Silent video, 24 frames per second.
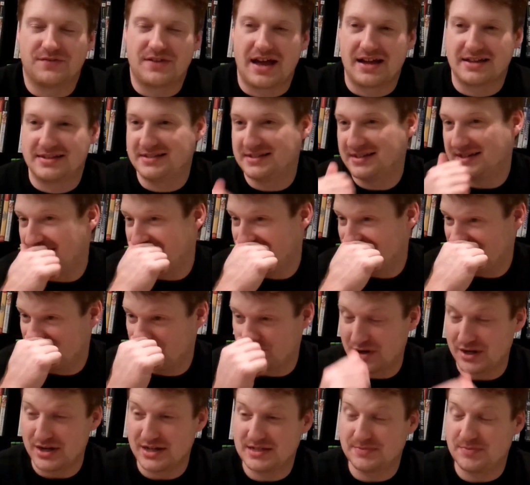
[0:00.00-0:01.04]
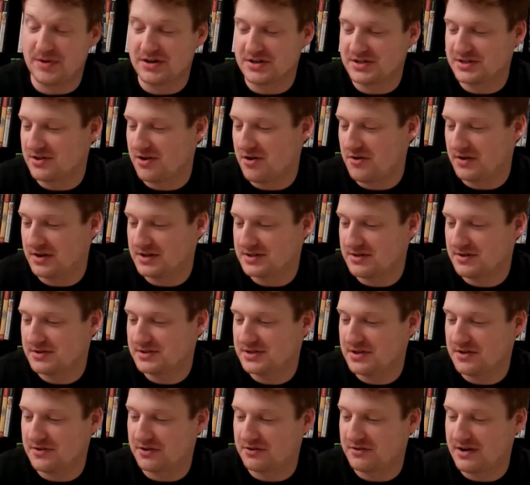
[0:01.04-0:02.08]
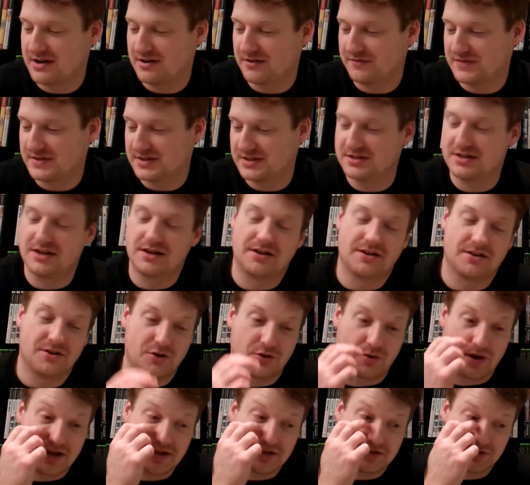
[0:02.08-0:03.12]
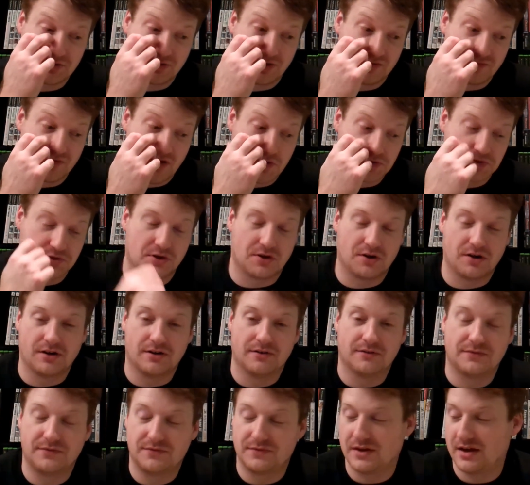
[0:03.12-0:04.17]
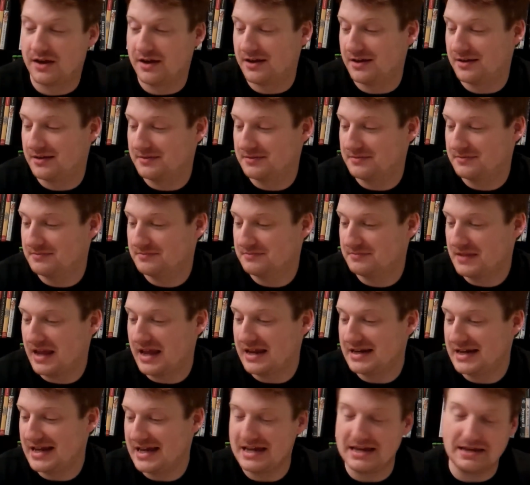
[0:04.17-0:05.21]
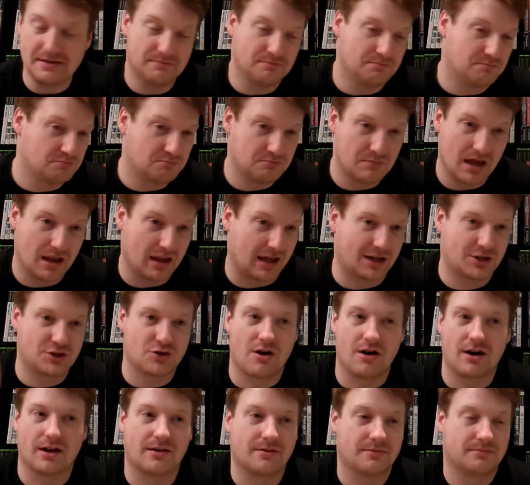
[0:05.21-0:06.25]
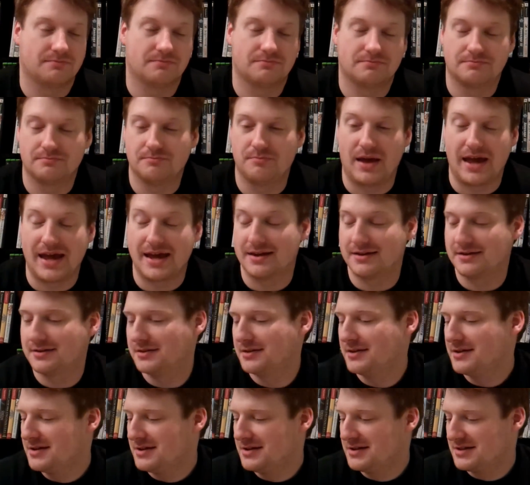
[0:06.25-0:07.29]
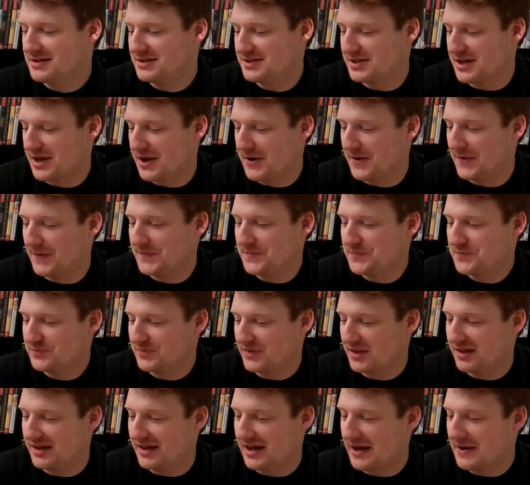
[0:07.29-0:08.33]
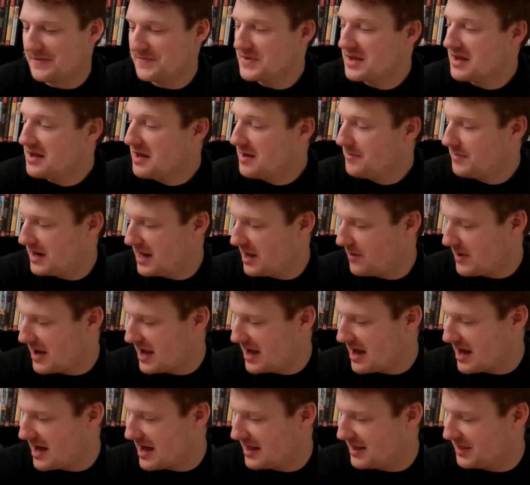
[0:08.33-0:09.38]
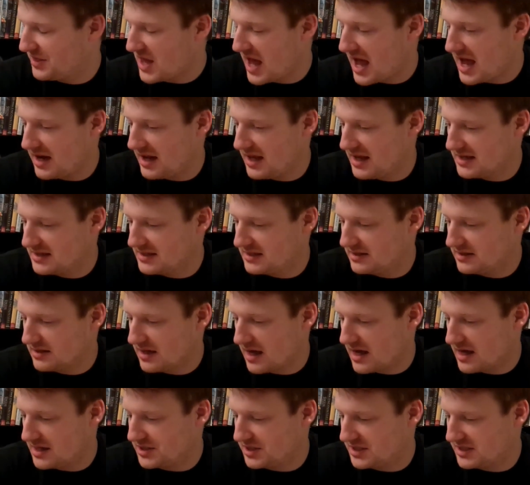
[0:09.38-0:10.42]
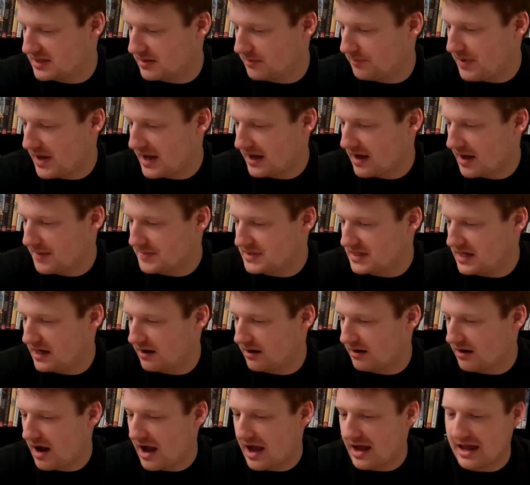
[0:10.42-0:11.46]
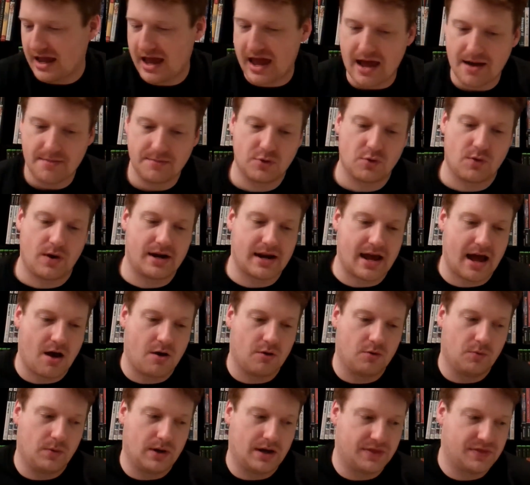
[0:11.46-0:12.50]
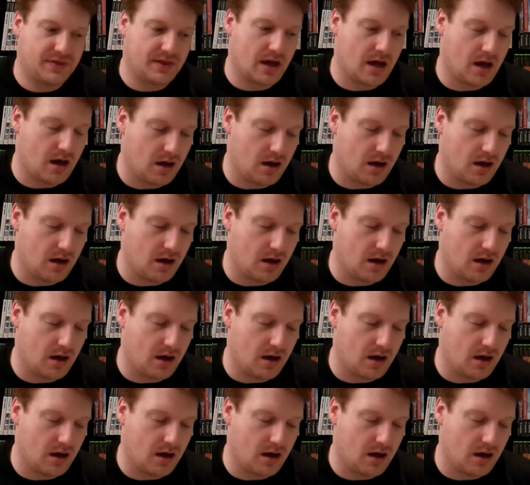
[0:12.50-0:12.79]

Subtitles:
that Britney Spears song is also the creator of this great sort of alternative indie electronic band. So, yeah. But anyway, that is just some pickups here. I am going out with